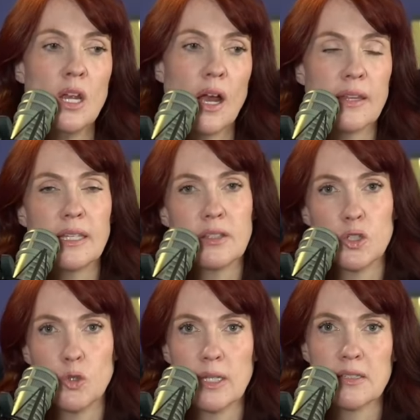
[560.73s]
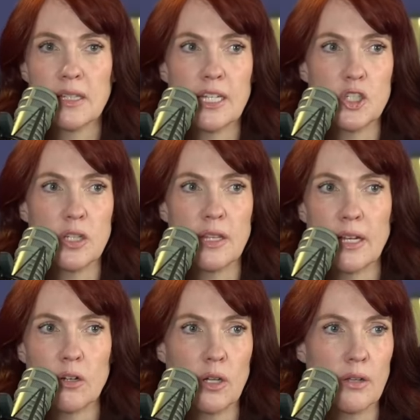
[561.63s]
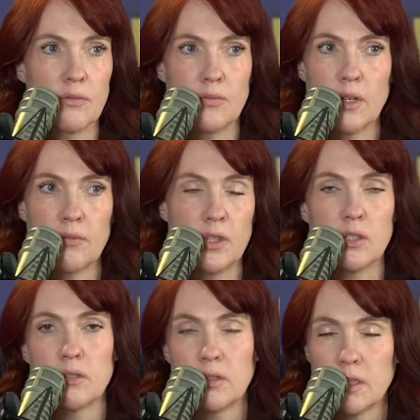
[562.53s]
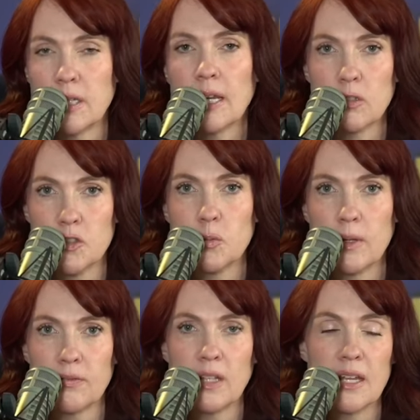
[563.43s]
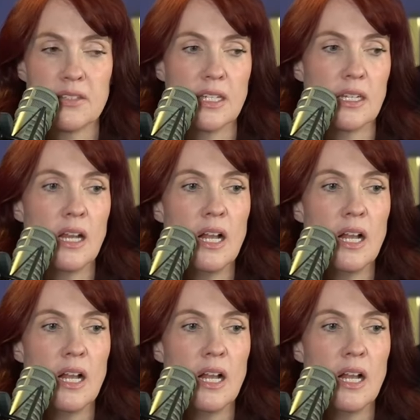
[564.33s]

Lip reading: I think the translation there of the Taylor Swift lesson